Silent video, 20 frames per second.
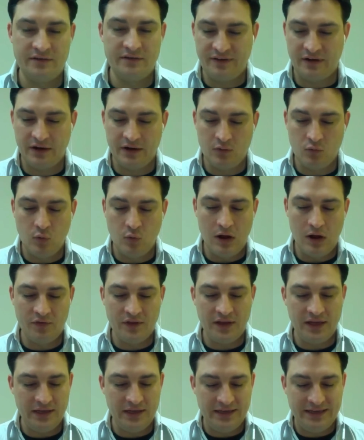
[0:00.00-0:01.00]
a very
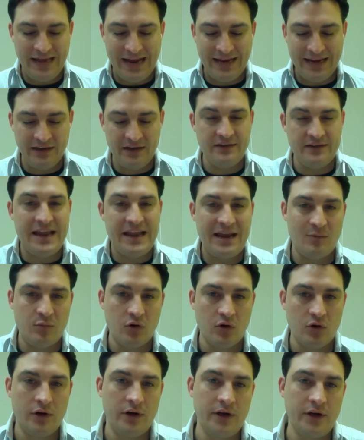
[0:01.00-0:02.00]
wealthy gated
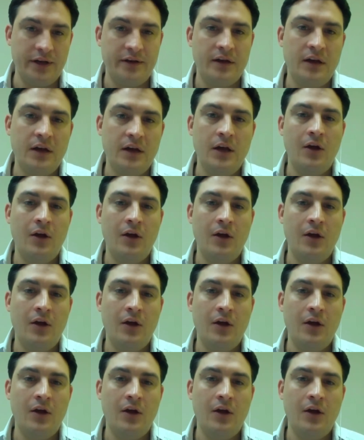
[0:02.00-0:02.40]
neighborhood